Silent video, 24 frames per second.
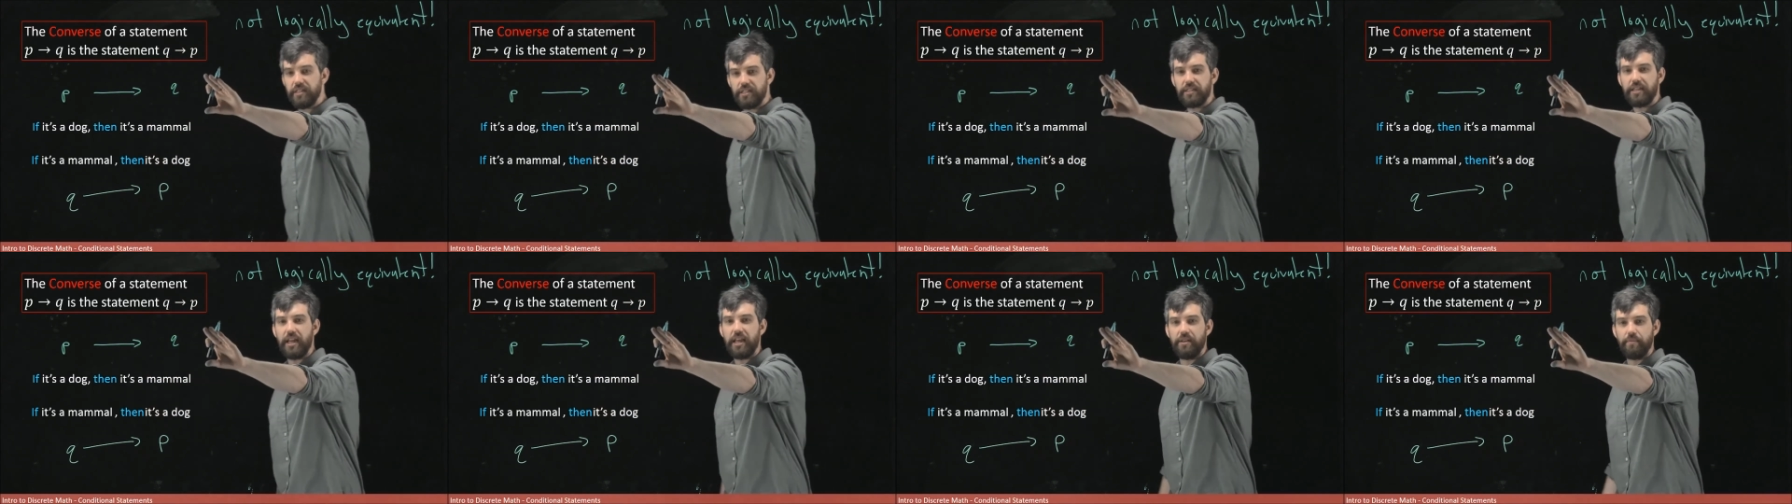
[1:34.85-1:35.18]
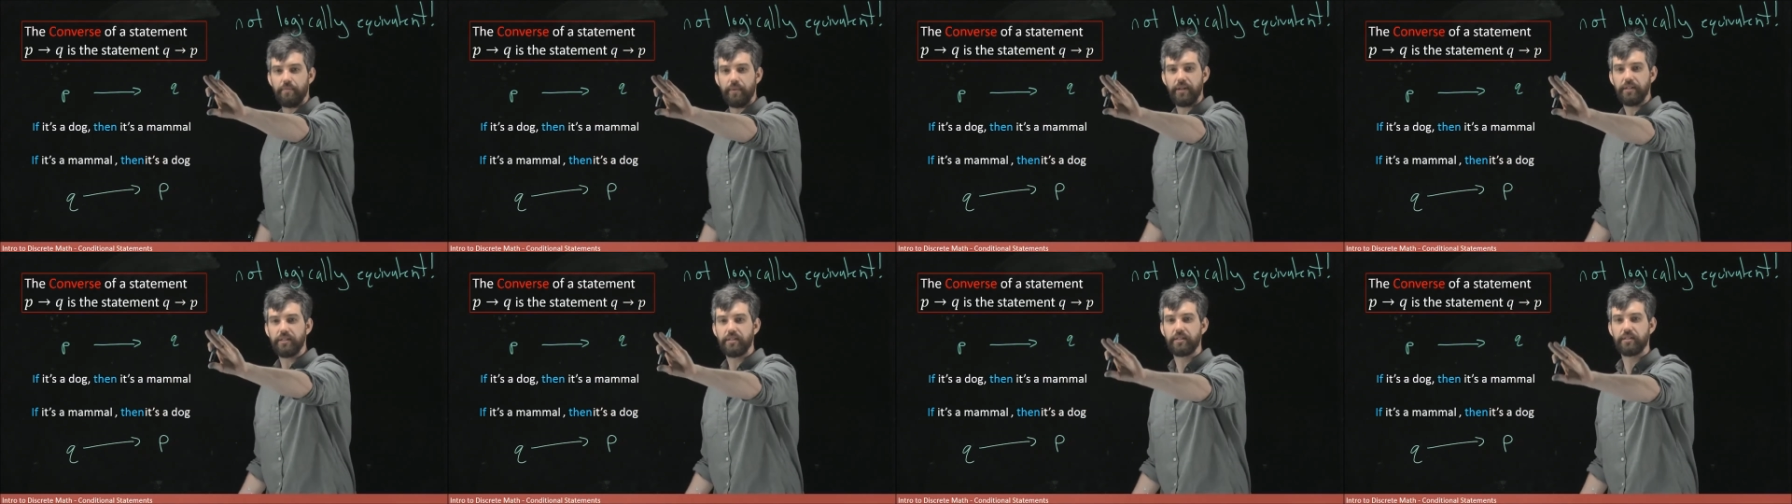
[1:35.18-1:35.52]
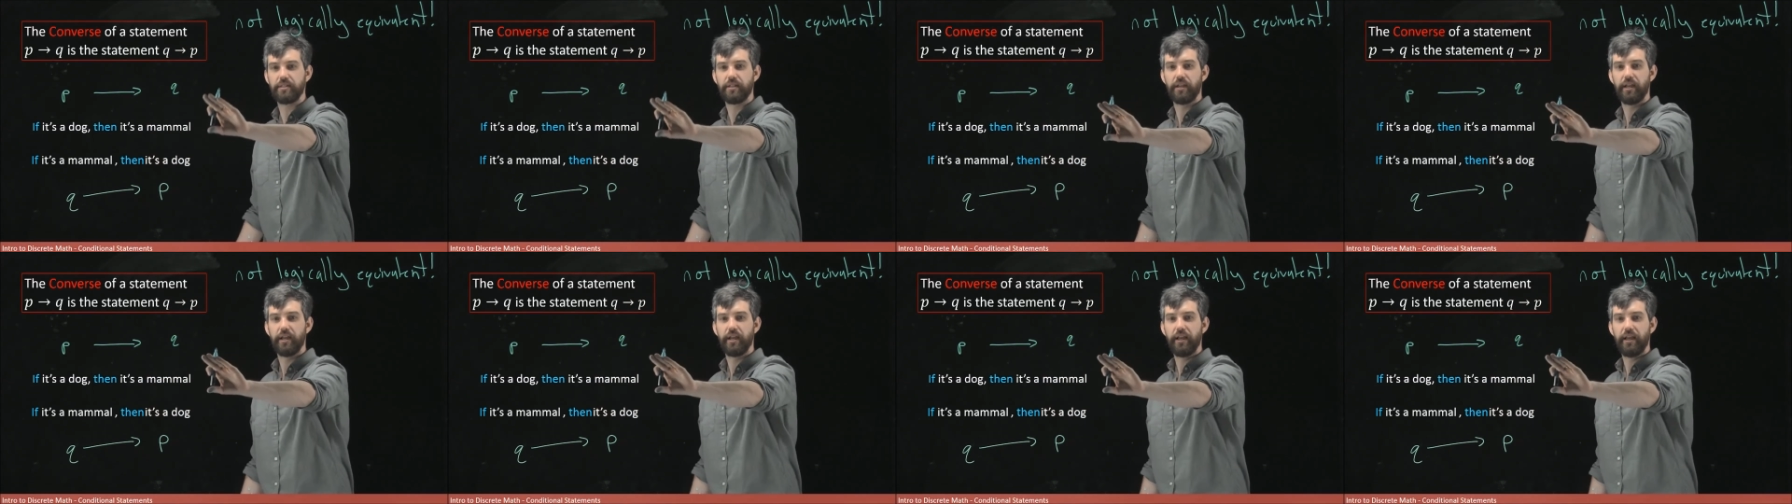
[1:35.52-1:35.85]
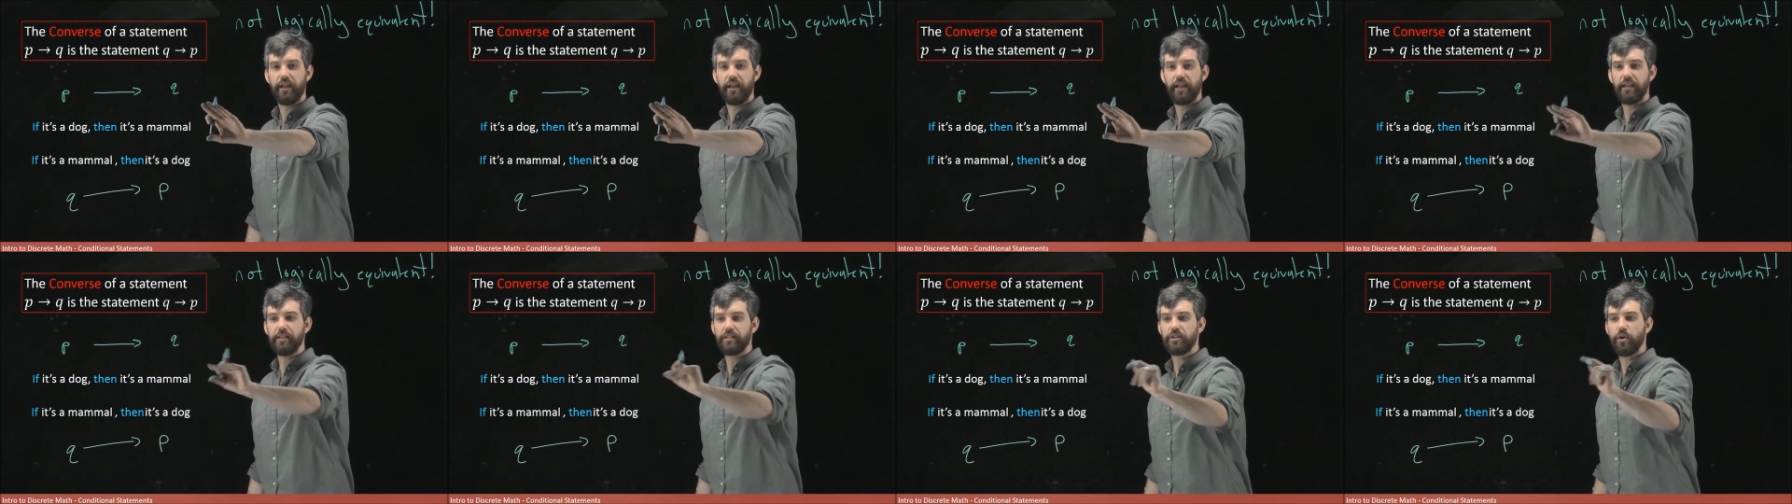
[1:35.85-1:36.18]
statements
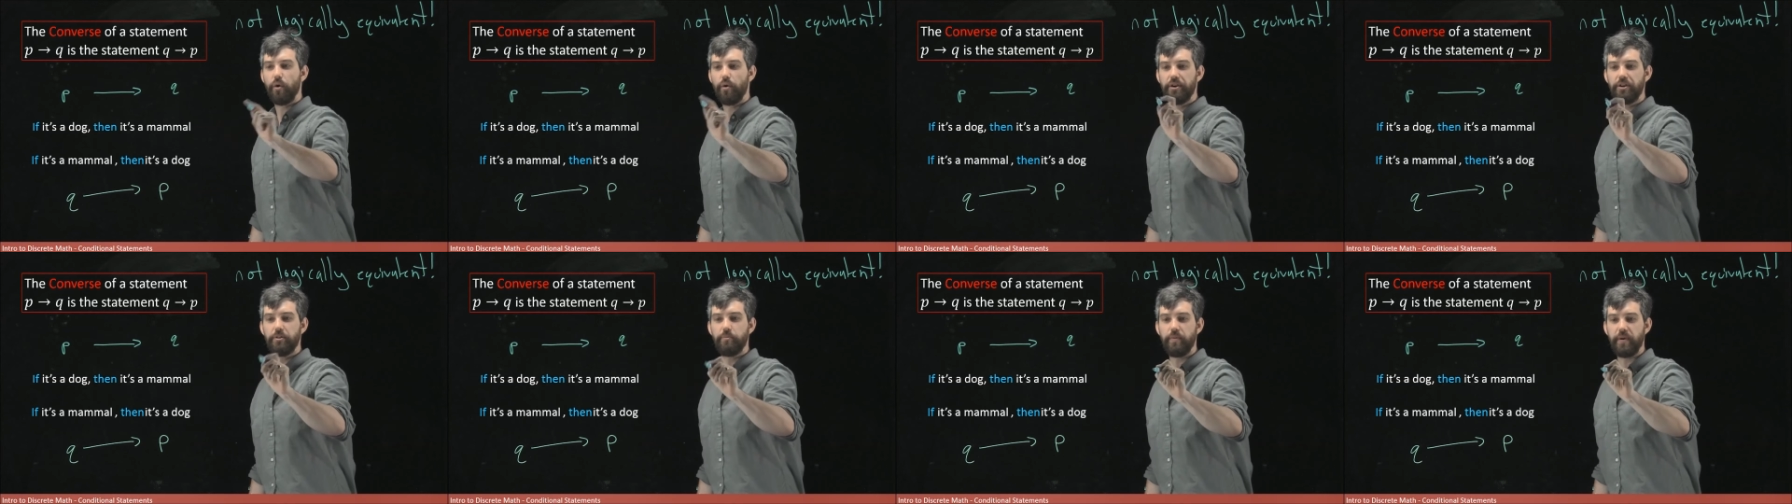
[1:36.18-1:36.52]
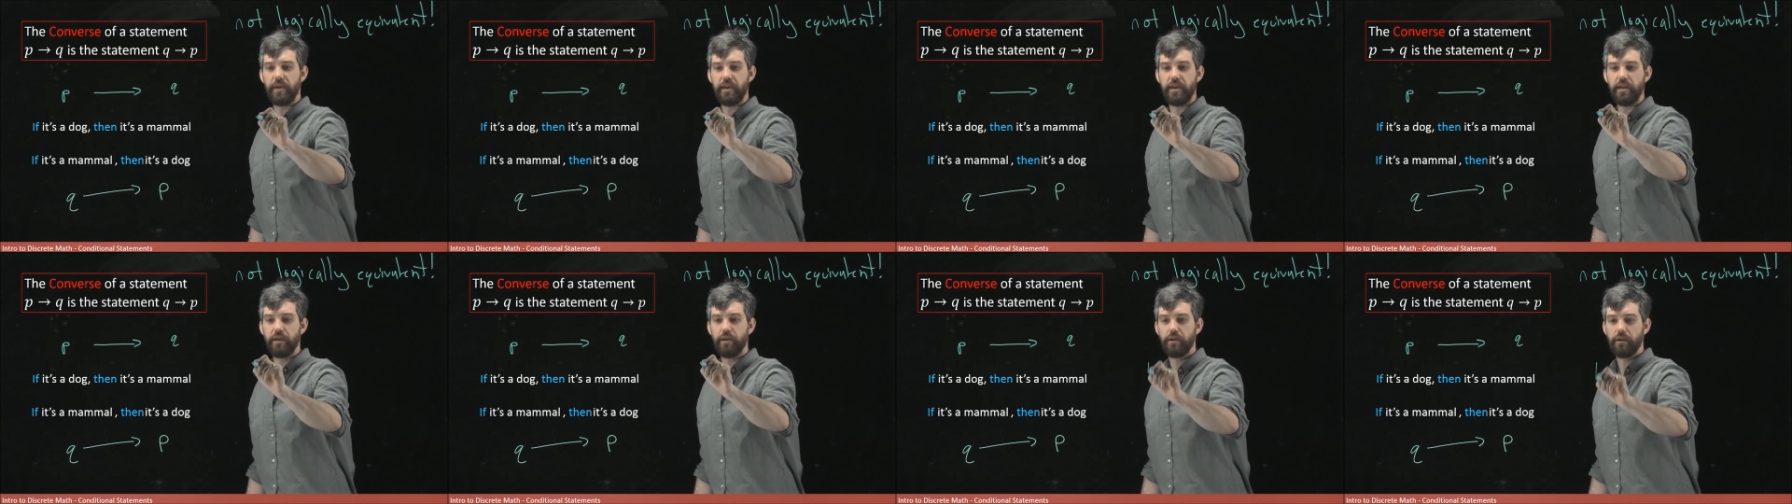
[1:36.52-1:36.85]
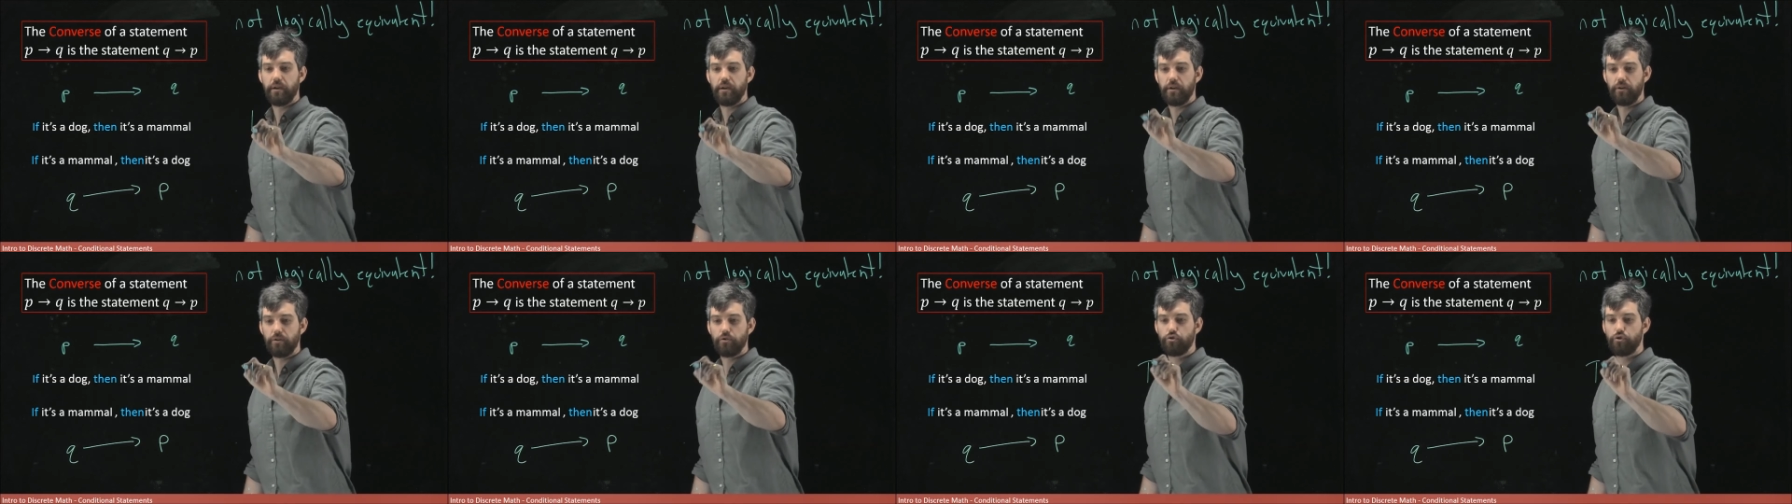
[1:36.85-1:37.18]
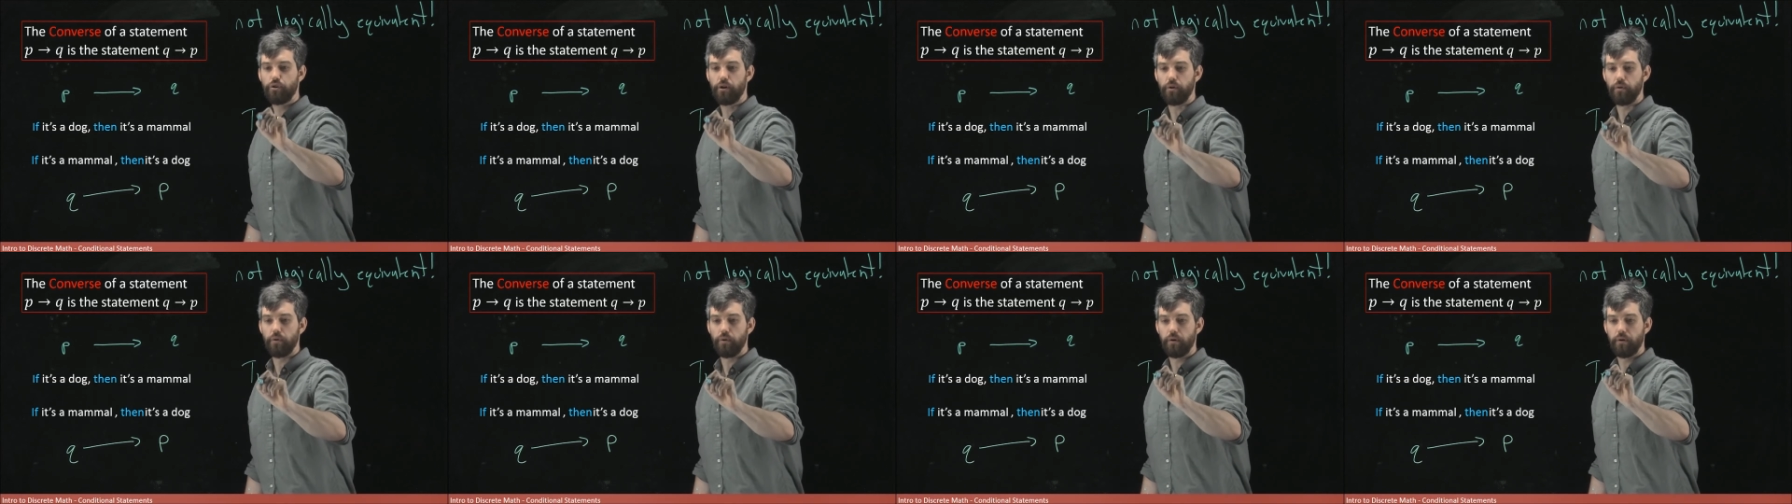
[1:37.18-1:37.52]
is going to be
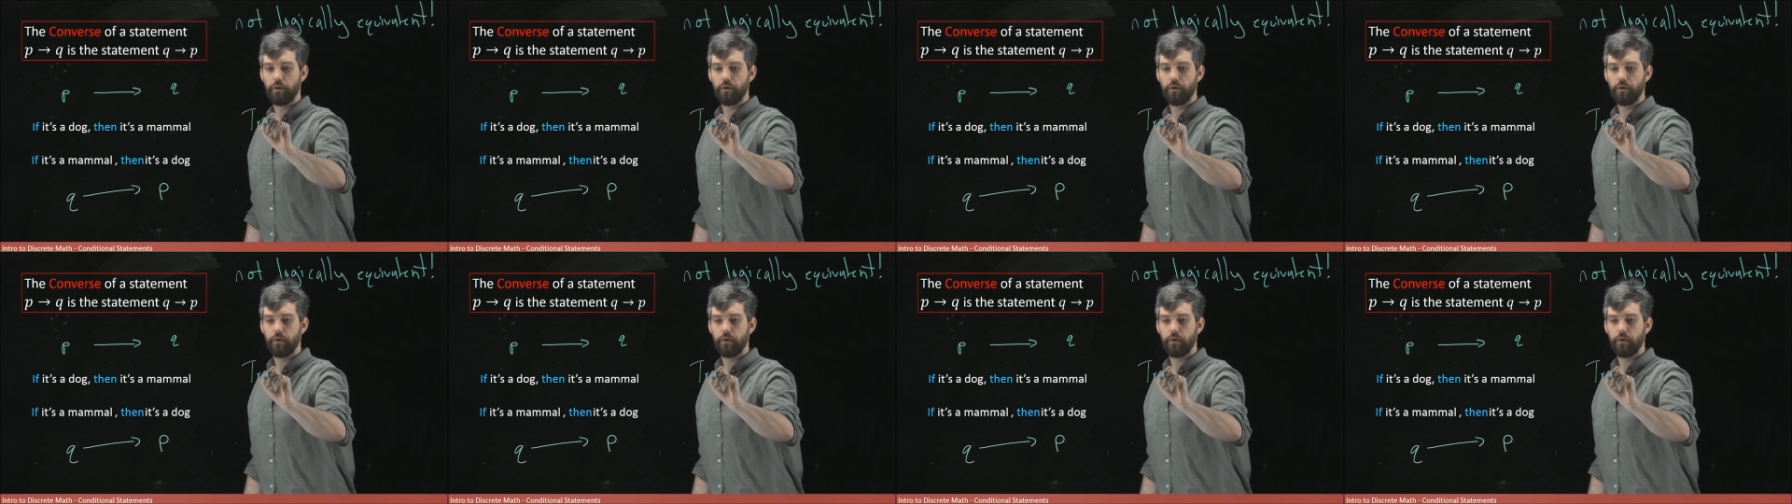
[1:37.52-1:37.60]
true.